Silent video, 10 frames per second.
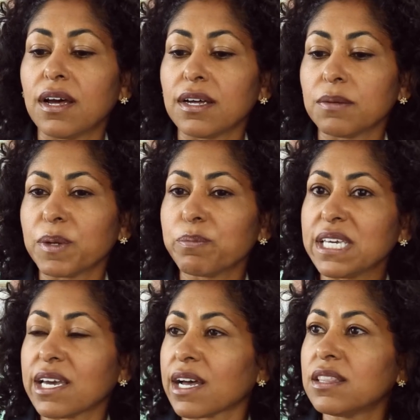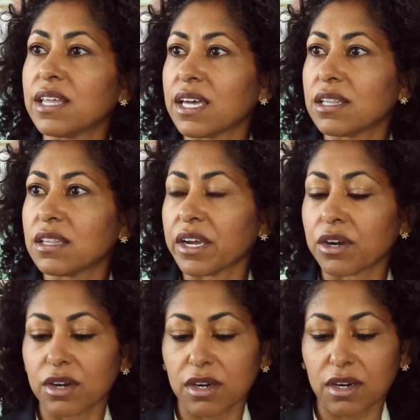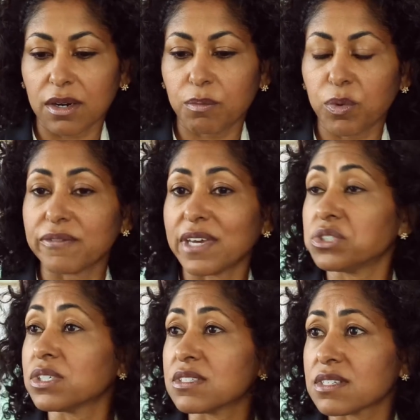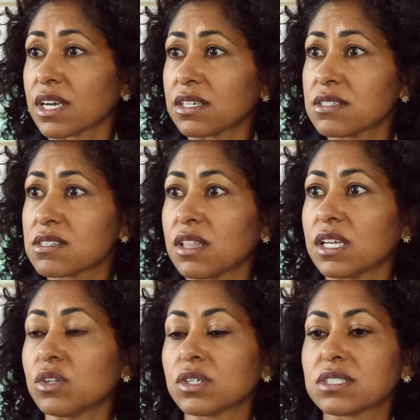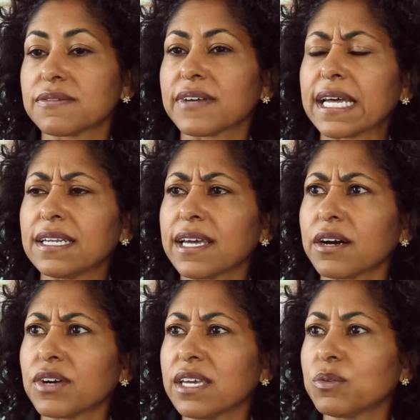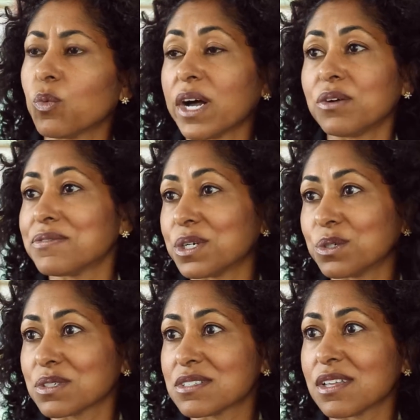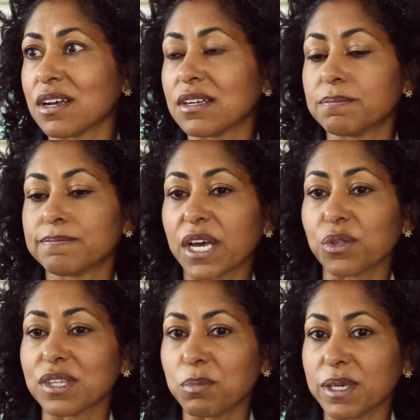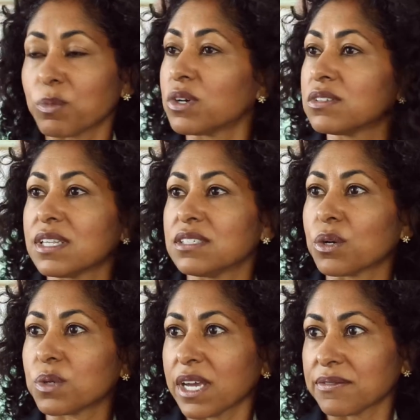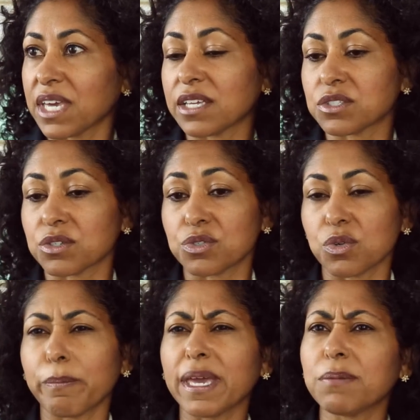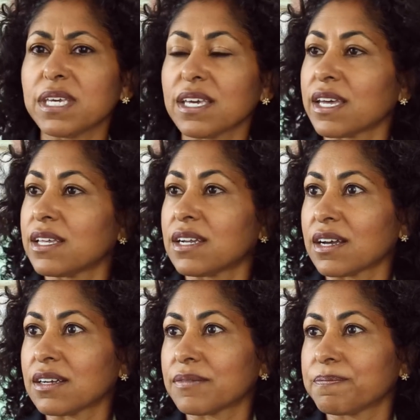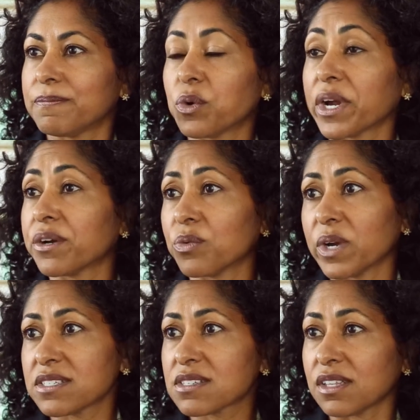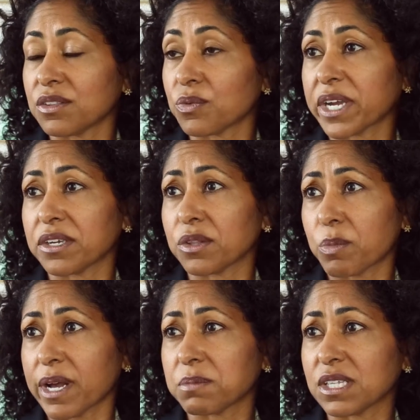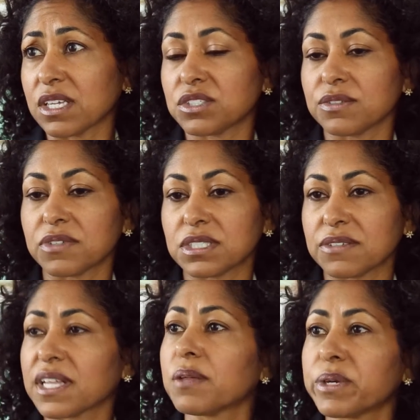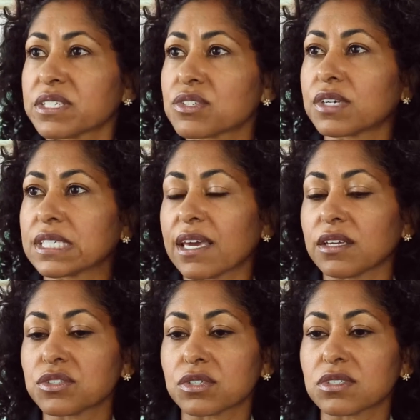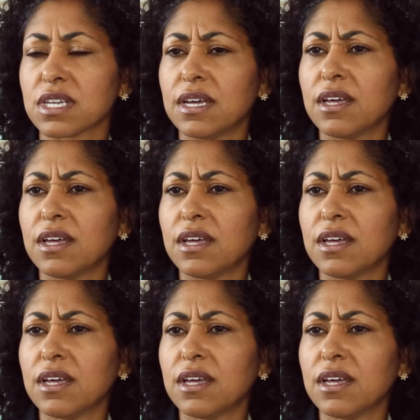Uh, but beyond that, there are prevention studies that look to find out in well folks, um, healthy people that don't have cancers or may be at uh, greater risk than the regular population for developing certain cancers,